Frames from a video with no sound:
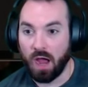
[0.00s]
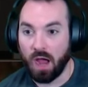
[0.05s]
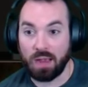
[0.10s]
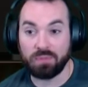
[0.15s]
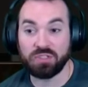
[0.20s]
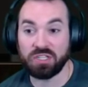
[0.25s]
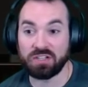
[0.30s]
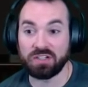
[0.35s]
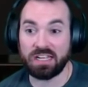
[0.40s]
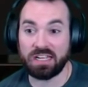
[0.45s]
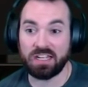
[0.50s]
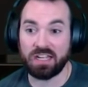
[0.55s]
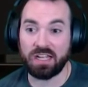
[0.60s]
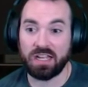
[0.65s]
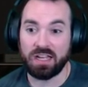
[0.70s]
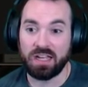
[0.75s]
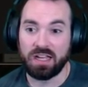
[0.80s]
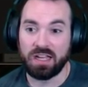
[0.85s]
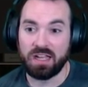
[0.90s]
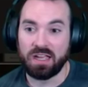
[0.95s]
I'm sure crickets
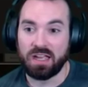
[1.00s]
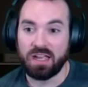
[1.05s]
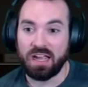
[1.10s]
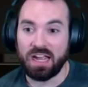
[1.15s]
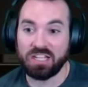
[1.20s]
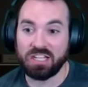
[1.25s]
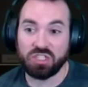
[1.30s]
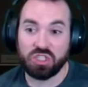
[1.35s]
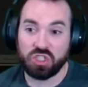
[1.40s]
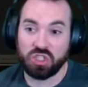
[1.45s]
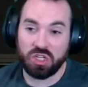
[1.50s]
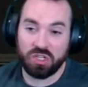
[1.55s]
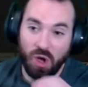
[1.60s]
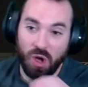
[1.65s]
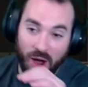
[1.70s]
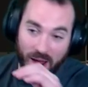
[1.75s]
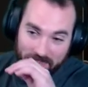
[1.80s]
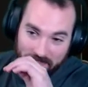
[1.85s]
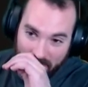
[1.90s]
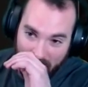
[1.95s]
everywhere. It's no,
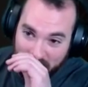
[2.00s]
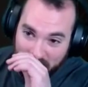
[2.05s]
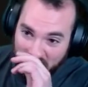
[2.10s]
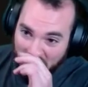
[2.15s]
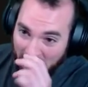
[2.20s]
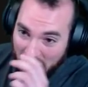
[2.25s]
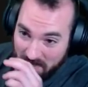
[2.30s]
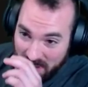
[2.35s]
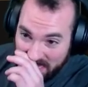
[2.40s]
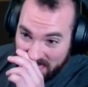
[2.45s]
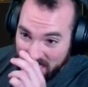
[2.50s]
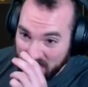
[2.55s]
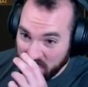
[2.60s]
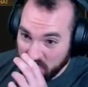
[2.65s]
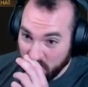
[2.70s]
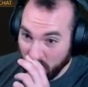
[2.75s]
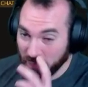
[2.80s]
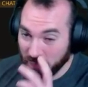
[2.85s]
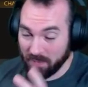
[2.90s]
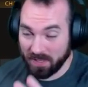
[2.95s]
I'm, I'm, I'm making a
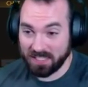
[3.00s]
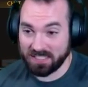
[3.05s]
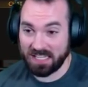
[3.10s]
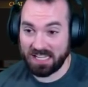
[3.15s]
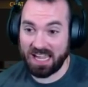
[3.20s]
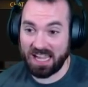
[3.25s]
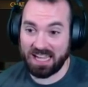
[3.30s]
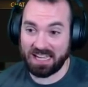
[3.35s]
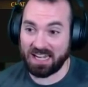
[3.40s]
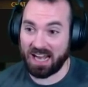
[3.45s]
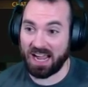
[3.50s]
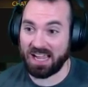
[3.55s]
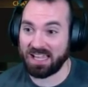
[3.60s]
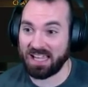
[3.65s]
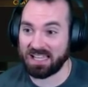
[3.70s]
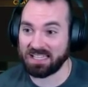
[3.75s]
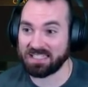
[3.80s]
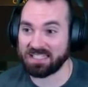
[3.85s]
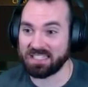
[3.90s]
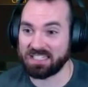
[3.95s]
joke because I can't I
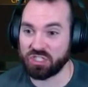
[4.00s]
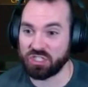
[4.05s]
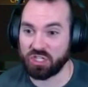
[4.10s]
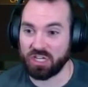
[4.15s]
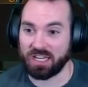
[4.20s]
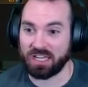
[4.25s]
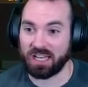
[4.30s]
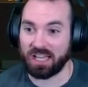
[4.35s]
can't see shit.